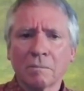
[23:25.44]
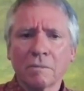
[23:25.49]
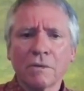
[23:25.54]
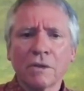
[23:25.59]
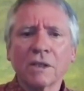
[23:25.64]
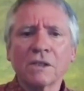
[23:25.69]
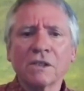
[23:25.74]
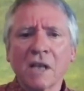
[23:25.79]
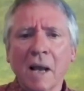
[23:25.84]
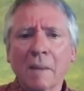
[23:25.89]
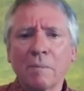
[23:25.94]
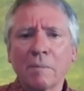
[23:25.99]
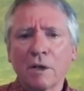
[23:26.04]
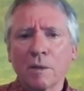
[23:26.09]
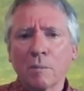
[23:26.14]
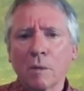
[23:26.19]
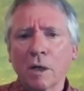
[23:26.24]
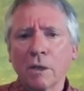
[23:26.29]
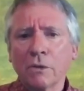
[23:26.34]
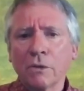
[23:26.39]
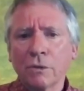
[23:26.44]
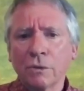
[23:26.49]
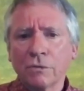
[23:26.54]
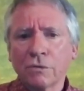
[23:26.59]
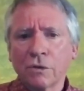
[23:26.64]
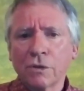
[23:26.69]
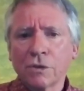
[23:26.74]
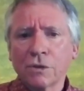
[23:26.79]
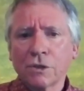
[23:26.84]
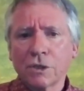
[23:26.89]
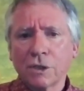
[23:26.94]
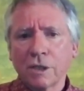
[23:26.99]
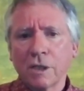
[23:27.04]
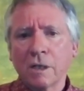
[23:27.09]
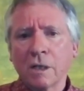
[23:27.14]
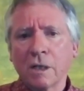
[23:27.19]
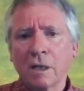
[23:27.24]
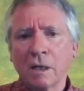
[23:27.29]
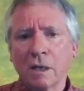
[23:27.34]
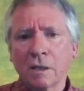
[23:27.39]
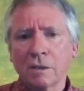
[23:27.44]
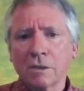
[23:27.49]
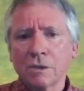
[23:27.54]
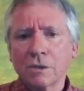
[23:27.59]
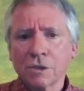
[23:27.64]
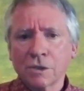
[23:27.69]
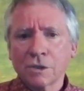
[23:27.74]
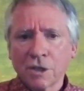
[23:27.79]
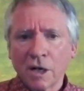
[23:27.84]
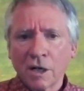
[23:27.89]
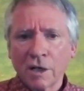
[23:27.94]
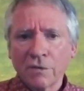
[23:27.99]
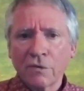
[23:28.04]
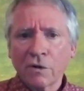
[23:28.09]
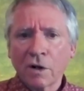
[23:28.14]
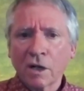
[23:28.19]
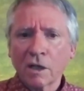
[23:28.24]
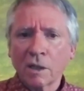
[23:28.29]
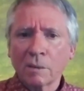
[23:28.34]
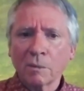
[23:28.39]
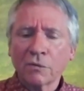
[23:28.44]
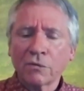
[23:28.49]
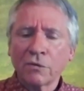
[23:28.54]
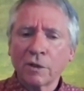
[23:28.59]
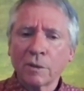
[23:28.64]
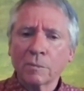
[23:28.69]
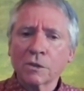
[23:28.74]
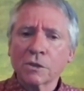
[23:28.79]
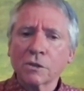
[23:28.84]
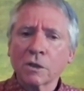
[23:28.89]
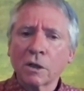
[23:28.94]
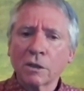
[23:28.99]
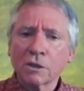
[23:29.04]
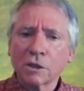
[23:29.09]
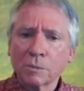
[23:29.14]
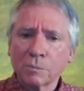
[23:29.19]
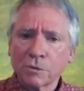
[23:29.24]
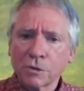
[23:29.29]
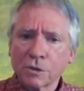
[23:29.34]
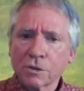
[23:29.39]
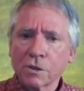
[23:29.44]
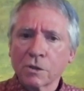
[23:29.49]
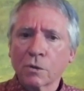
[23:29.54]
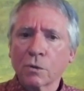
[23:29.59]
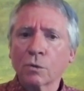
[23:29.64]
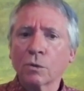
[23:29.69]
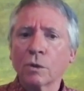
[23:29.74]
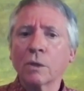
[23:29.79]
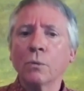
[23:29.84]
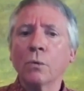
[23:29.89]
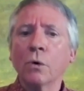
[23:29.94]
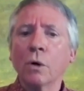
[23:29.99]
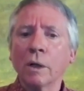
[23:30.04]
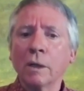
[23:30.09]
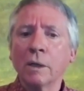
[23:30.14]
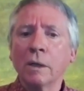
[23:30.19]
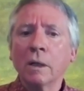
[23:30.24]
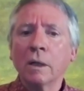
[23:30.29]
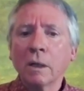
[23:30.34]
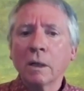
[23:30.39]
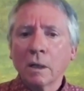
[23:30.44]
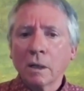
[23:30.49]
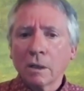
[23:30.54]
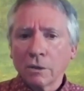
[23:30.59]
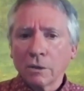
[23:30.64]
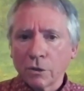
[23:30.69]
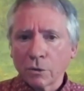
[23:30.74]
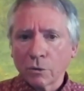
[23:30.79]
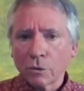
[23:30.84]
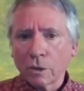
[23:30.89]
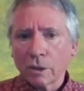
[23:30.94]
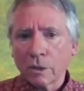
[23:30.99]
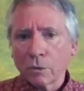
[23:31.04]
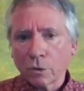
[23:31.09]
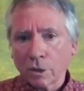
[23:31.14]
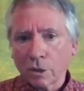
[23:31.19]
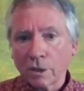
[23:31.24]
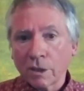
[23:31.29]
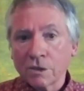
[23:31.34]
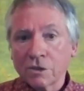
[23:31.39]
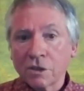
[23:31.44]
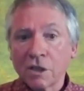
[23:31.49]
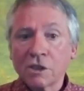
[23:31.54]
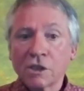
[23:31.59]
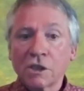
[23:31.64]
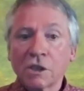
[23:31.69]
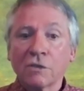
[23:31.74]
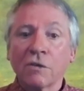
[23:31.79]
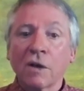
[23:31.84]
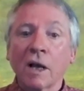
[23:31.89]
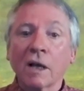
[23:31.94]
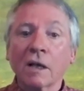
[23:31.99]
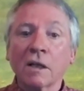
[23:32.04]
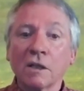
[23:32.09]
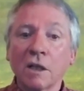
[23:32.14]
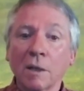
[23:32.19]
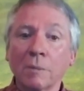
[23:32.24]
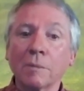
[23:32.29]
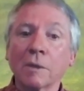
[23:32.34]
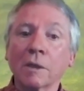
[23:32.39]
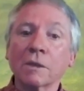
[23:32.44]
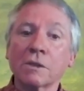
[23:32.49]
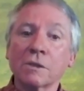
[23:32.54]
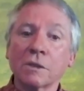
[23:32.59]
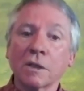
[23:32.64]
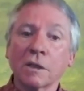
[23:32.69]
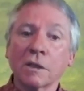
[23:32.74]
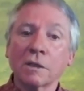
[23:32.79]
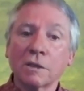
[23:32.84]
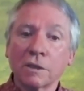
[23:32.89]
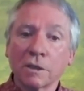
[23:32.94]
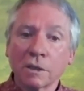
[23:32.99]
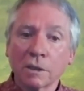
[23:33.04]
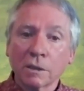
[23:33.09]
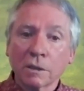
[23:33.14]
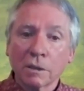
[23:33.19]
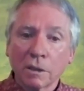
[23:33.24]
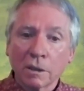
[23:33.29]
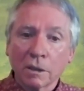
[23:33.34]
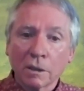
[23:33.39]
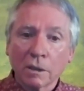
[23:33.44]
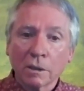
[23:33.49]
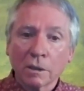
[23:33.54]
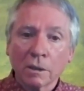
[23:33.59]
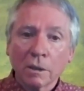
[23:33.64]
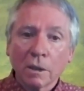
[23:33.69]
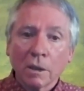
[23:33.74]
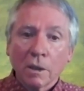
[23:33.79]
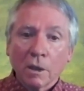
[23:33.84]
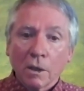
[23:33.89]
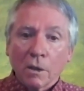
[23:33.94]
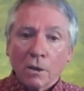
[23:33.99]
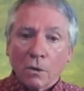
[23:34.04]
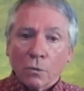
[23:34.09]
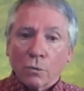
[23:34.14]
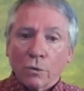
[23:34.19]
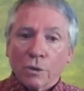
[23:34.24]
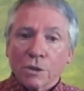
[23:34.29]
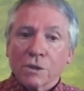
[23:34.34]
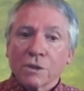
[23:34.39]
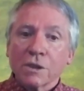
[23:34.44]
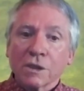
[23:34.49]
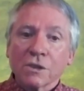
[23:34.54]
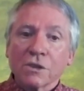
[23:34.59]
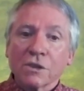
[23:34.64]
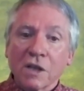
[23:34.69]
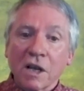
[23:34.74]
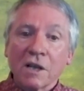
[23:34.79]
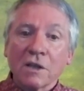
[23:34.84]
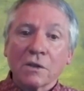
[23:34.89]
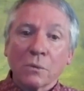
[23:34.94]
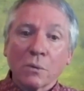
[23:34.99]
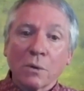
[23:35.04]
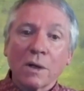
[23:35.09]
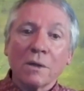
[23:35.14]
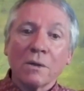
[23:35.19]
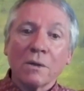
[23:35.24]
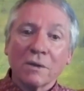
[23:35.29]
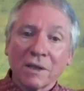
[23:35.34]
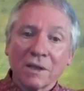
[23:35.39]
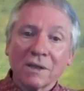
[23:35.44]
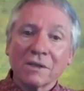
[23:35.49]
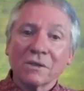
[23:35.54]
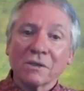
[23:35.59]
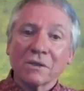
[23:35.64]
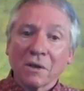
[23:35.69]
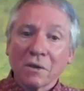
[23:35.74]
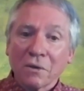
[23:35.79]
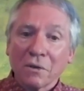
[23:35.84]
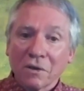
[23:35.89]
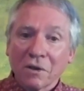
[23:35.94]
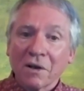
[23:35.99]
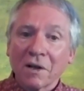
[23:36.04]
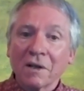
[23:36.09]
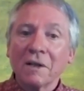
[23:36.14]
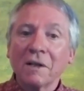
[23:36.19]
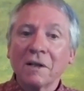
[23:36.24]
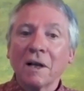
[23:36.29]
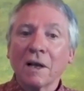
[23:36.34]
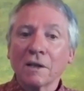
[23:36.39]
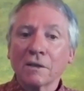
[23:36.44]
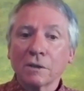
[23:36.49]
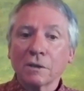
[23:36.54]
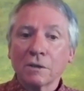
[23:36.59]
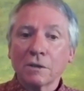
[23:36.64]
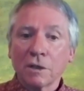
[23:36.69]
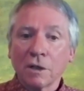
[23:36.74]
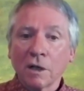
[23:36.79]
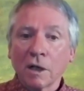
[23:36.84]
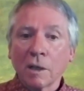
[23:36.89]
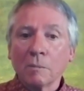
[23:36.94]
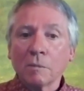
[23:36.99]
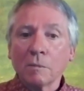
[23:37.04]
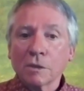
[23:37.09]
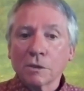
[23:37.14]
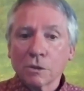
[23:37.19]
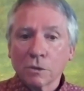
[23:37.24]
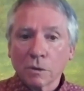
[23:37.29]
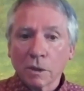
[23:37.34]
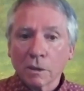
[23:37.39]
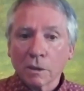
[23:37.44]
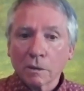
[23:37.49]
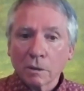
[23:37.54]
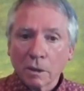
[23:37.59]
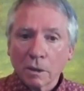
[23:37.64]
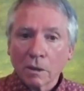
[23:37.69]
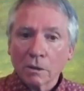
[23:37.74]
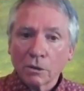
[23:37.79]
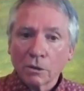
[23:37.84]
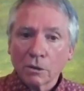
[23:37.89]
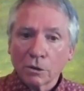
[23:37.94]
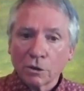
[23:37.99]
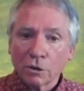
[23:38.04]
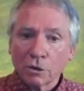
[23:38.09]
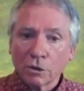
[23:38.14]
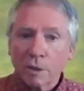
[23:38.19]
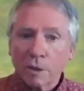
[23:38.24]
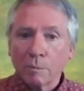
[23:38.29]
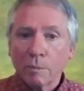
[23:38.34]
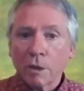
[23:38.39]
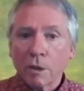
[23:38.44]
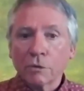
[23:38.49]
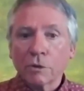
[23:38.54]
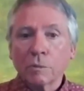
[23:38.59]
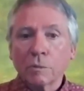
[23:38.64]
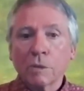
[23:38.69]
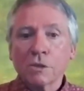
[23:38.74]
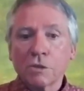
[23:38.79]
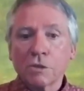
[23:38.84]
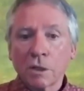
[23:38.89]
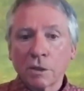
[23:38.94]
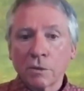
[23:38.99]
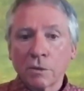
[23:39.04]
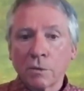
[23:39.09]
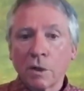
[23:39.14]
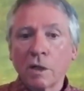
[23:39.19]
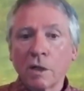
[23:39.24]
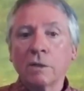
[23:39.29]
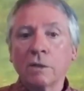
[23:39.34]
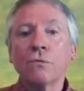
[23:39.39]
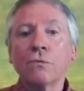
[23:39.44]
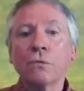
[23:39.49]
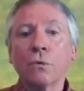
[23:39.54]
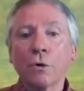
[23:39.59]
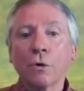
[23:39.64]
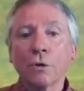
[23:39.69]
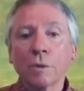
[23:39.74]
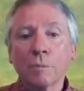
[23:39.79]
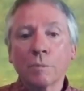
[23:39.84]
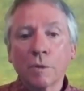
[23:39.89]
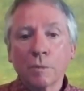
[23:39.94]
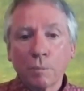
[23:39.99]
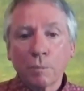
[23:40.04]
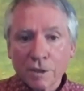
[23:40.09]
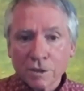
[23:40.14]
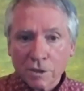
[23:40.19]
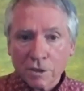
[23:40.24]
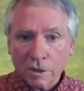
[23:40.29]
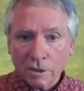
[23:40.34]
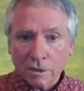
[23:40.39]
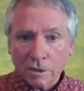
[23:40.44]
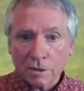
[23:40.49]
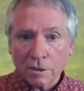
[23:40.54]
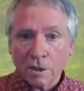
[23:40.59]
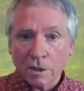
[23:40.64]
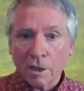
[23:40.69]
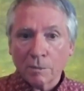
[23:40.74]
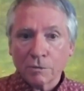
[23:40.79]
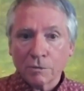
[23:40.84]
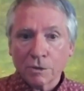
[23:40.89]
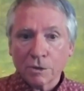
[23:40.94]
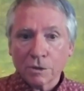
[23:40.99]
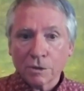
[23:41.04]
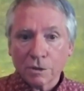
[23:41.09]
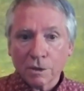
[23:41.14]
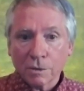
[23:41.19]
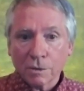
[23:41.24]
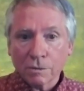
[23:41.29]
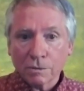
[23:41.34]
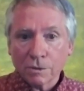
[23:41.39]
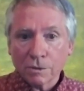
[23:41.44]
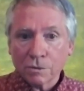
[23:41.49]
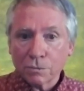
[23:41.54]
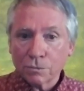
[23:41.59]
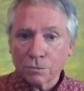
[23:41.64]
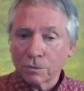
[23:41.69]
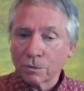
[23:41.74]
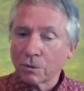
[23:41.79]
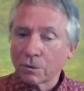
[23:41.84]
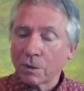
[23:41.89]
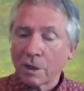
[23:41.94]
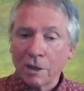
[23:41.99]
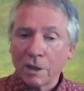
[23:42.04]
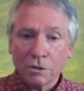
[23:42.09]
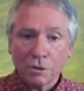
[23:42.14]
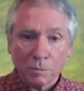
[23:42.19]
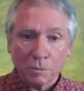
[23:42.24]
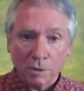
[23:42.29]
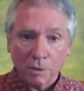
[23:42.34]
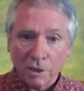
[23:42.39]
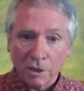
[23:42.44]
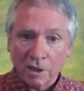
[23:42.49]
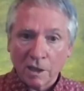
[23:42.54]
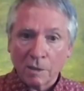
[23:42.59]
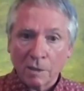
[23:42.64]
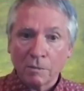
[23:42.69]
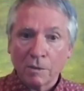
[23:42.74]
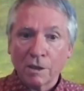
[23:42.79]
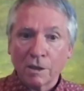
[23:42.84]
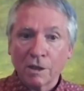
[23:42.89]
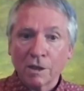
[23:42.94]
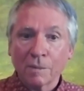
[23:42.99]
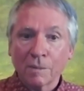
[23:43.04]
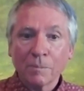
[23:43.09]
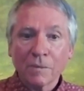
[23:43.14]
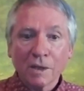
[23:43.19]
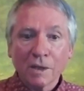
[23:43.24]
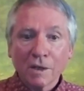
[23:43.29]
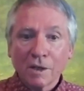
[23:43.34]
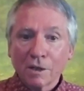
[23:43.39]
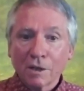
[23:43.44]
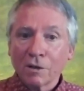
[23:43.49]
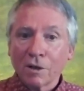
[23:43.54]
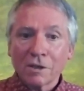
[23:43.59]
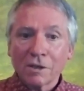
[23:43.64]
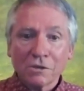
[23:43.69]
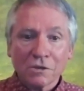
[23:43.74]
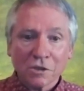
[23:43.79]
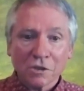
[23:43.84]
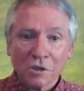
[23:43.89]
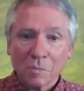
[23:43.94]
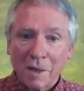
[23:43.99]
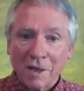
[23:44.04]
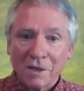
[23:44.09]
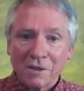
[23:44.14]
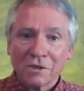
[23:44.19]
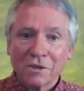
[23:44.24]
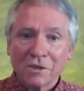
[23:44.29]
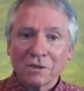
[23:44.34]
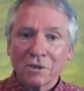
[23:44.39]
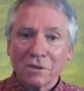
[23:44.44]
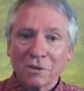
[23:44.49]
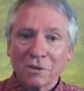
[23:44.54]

things happening at my university, and the Society for Academic Freedom and Scholarship was the only organization of academics that was saying the right things, I thought, at the time. And so I learned a bit about them. I started writing for them. The president at the time was great to me. He gave me lots of space in the